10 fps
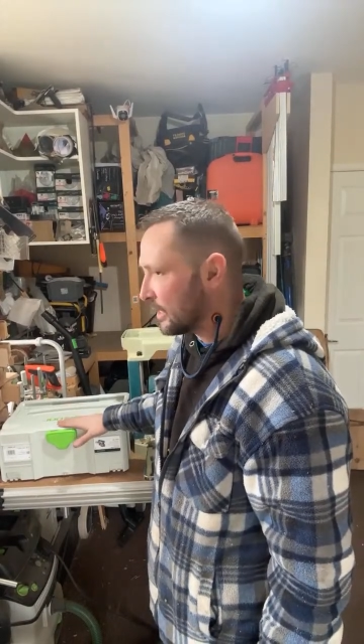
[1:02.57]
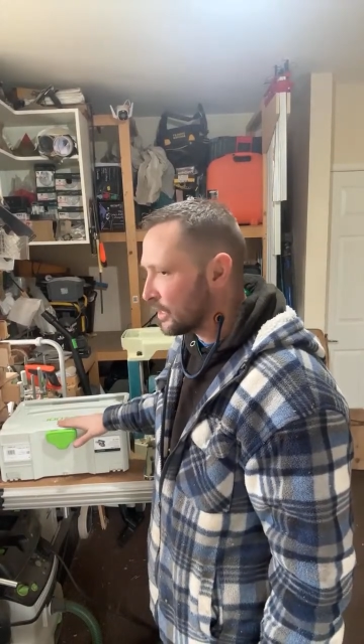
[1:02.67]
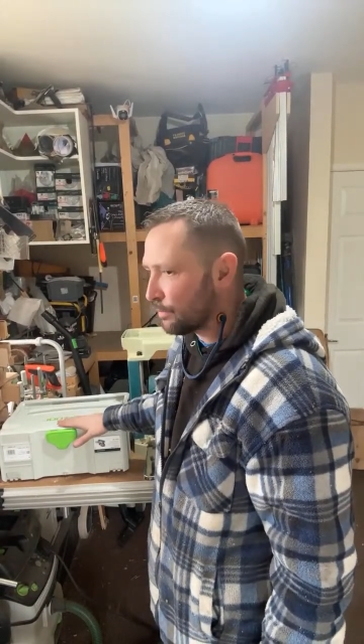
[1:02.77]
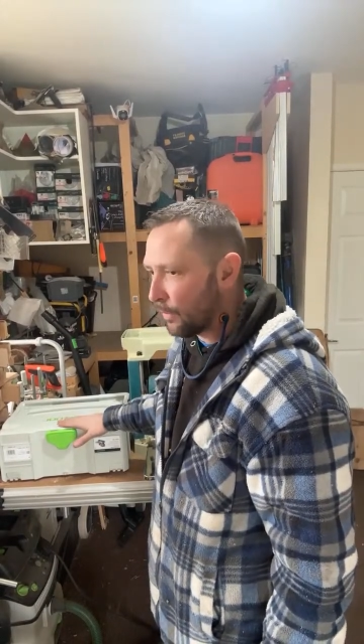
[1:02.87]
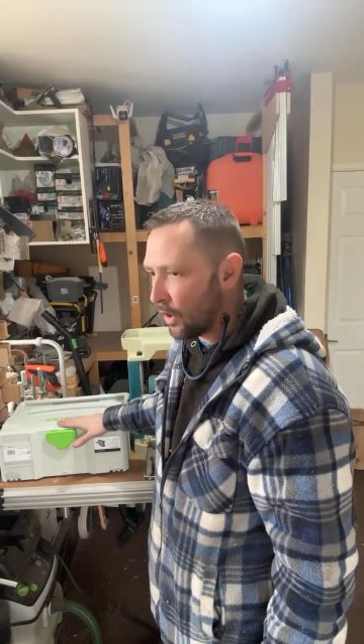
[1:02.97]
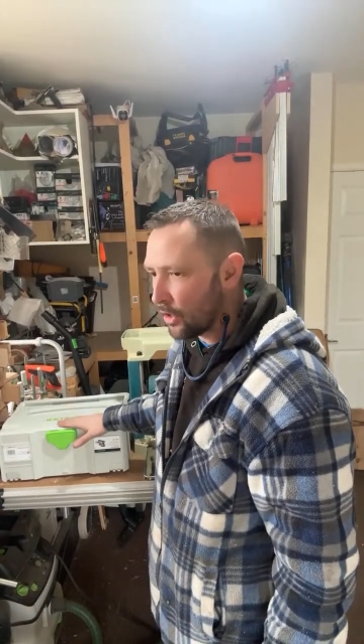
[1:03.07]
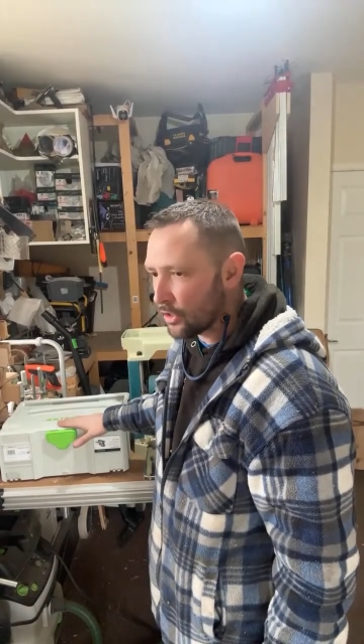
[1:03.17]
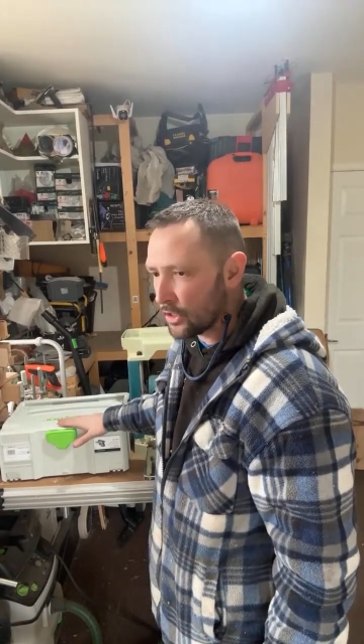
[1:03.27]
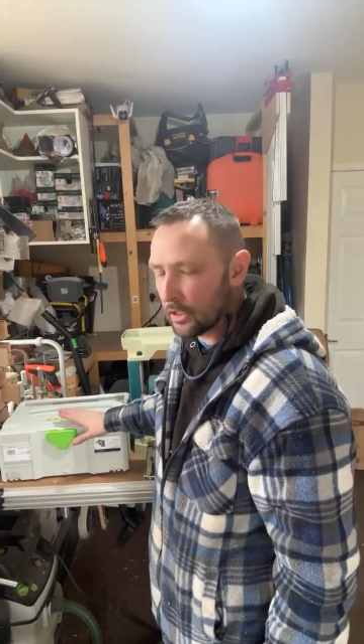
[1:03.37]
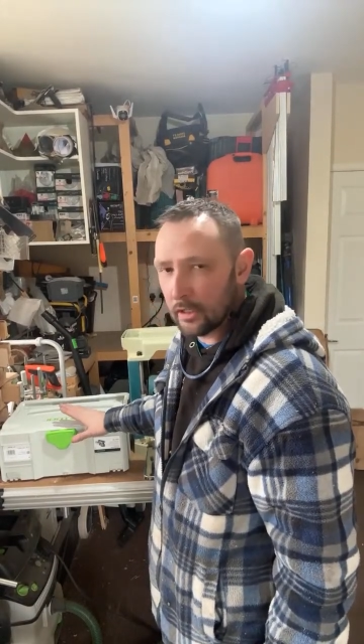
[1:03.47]
this
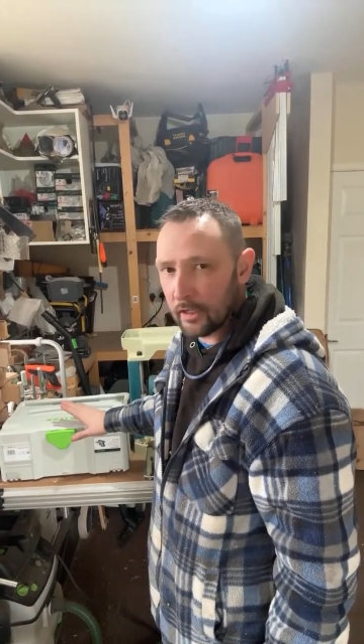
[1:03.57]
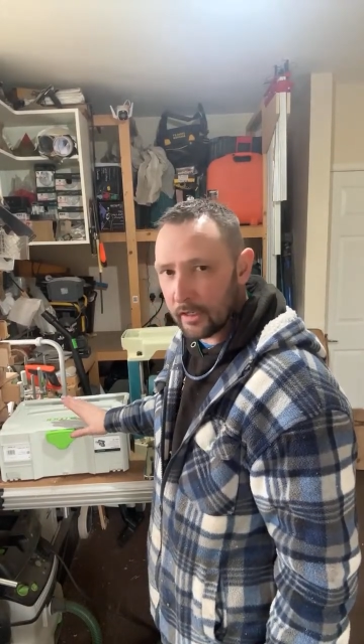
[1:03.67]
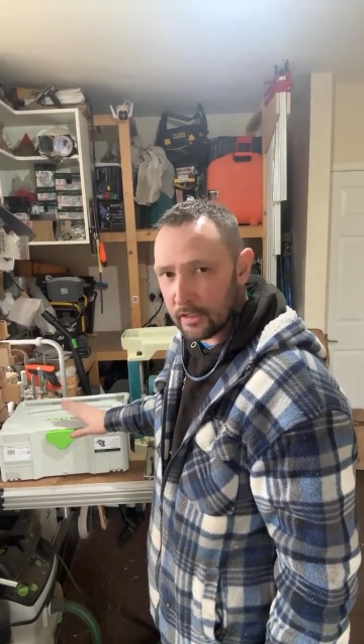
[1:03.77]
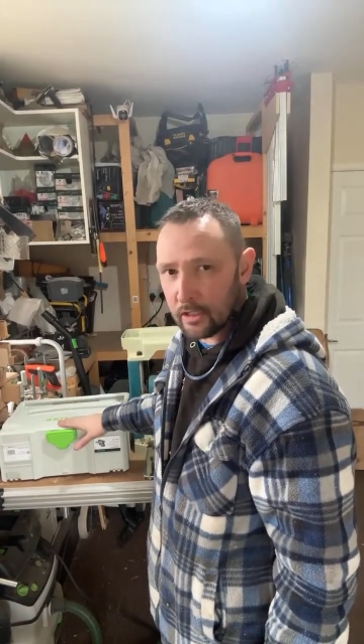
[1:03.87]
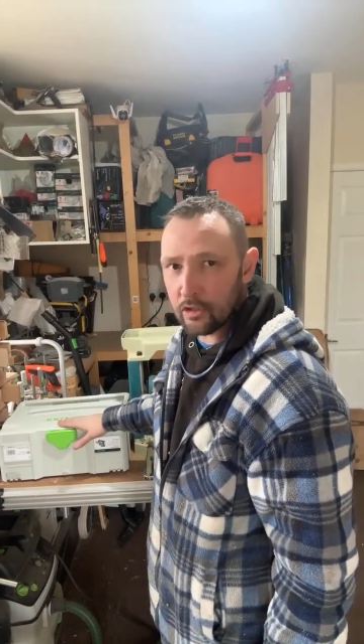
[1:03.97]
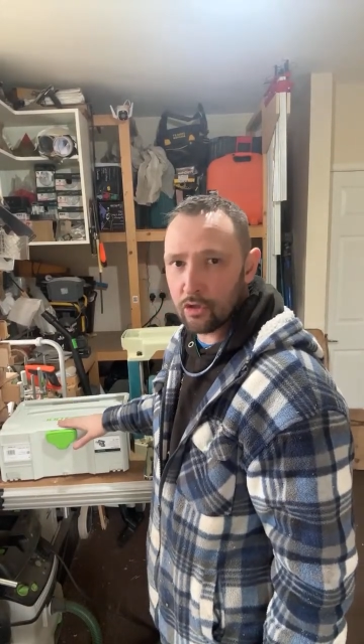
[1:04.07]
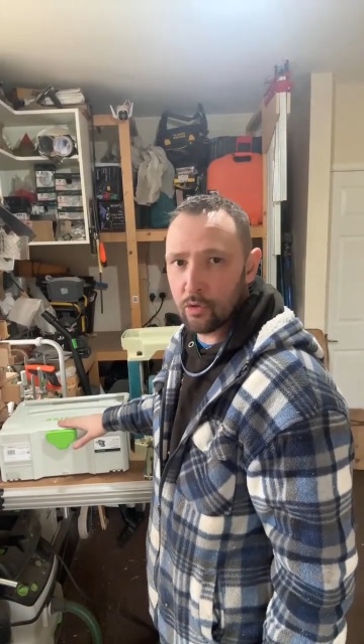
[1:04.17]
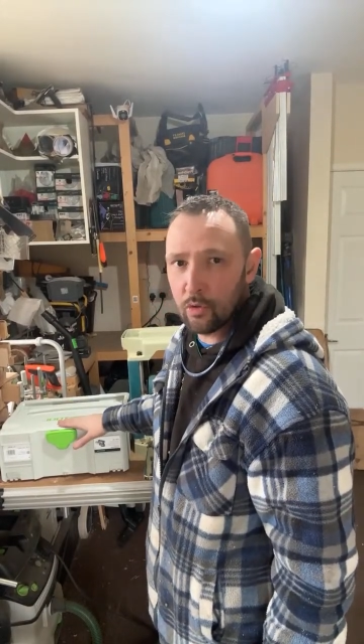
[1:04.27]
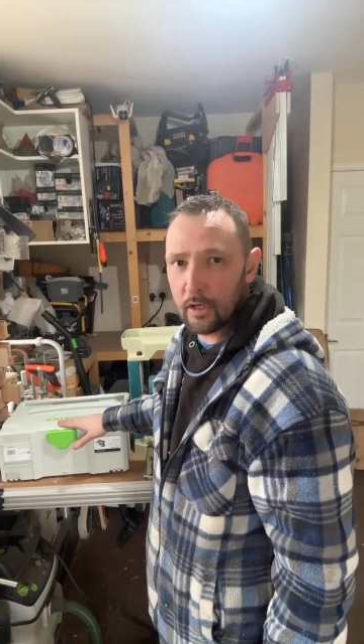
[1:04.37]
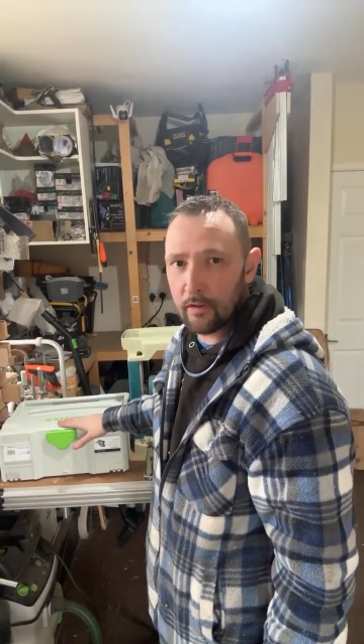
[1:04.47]
box, it isn't a
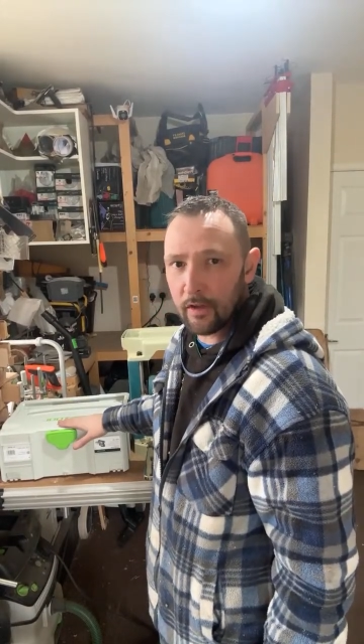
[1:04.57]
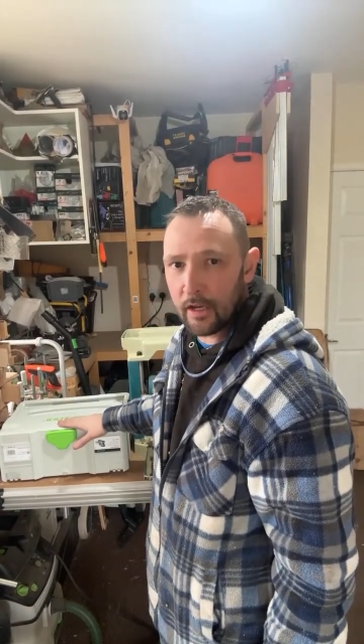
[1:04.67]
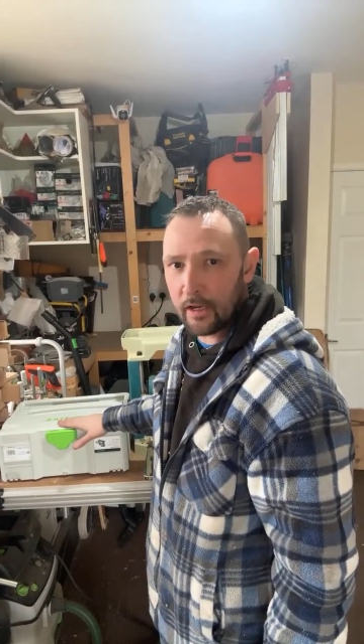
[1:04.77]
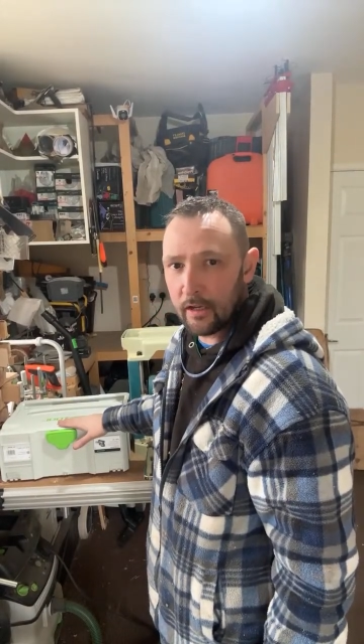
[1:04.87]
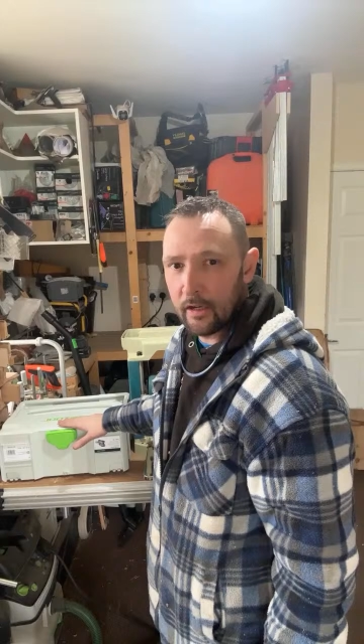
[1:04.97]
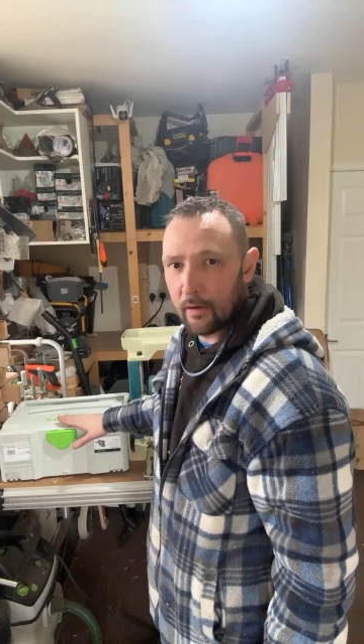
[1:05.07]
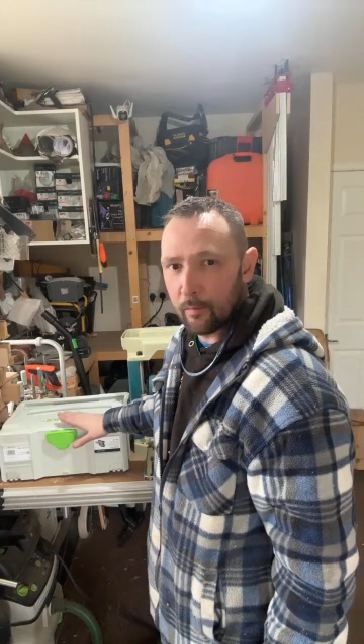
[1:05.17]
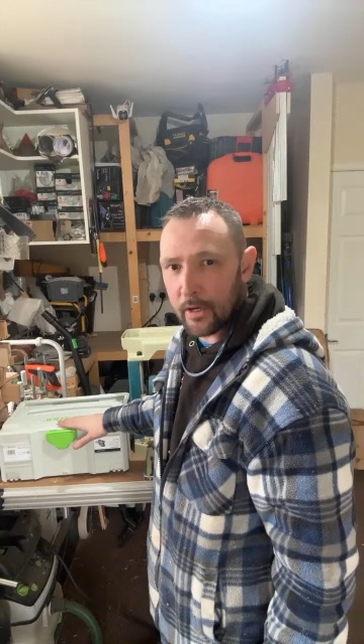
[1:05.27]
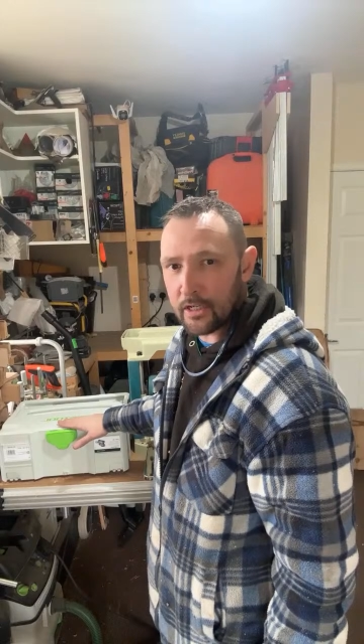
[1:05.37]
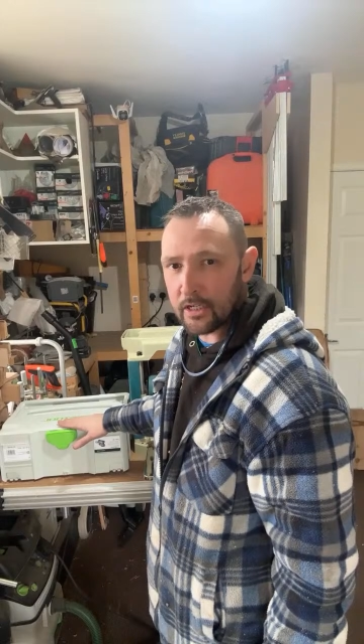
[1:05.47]
tool in there.
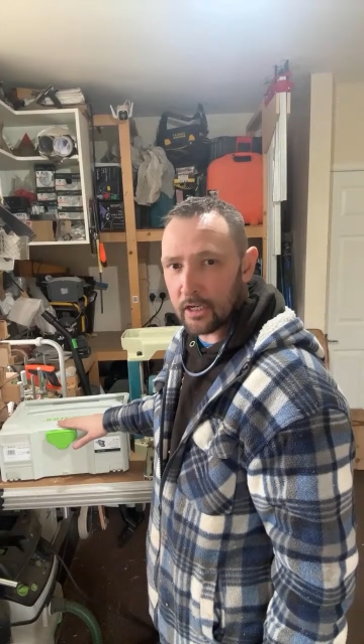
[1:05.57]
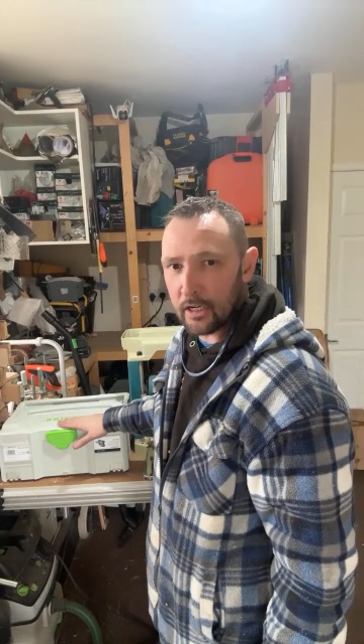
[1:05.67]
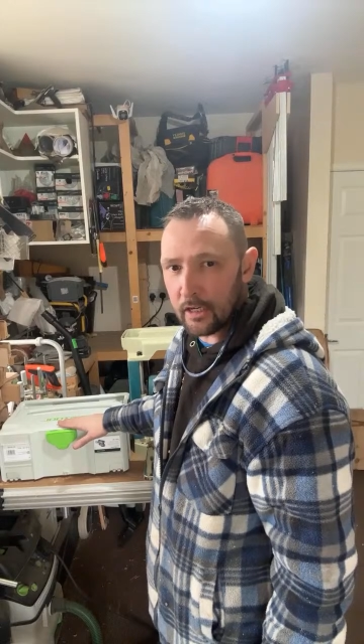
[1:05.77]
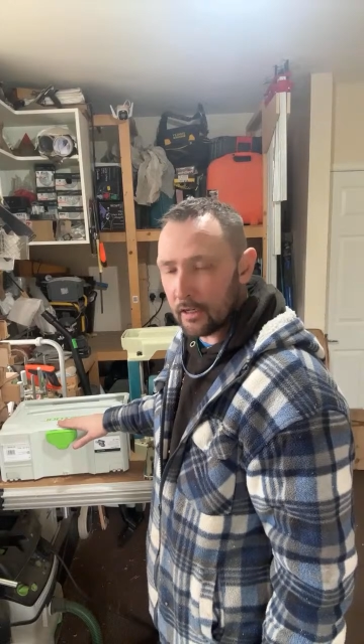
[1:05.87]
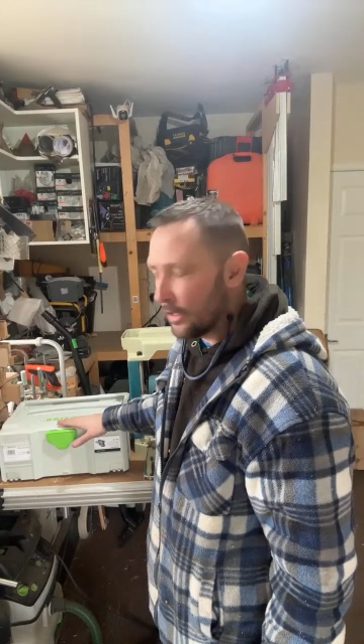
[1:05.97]
Basically,